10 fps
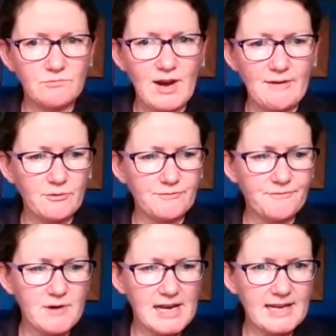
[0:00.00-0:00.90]
traveled
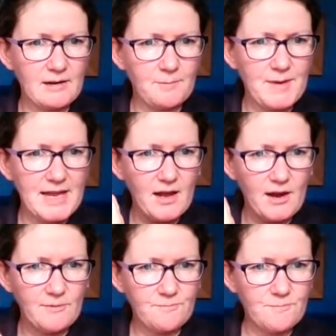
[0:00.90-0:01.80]
for a little bit.
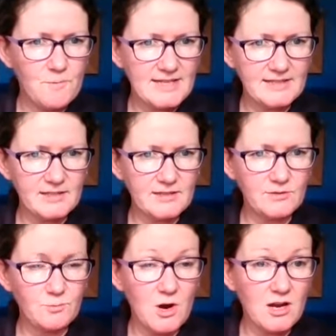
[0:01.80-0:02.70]
I went
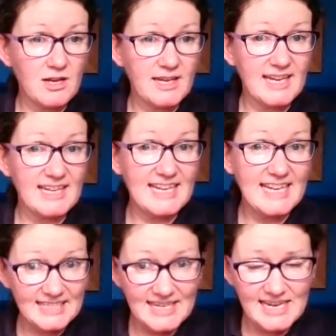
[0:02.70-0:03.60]
to work in
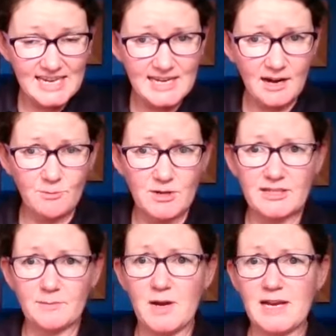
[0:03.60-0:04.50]
Italy. I worked in
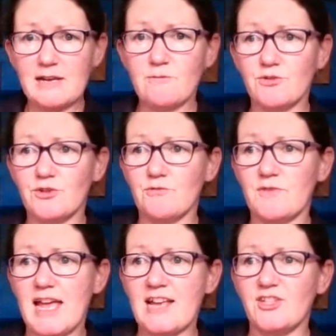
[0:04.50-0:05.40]
a bilingual school
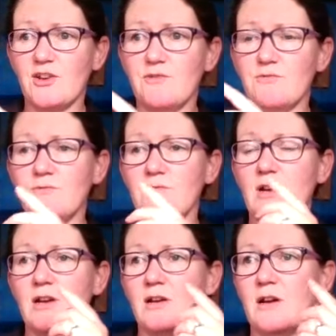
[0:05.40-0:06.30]
there, so
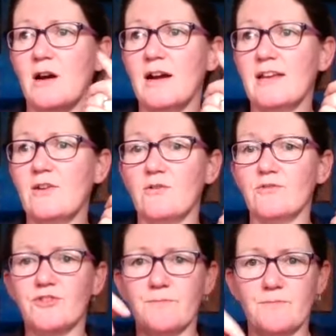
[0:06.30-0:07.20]
I got
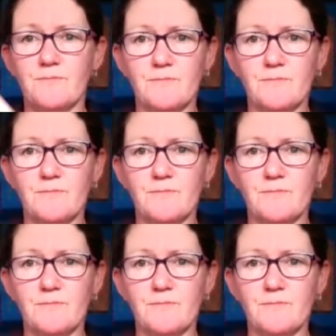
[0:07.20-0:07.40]
some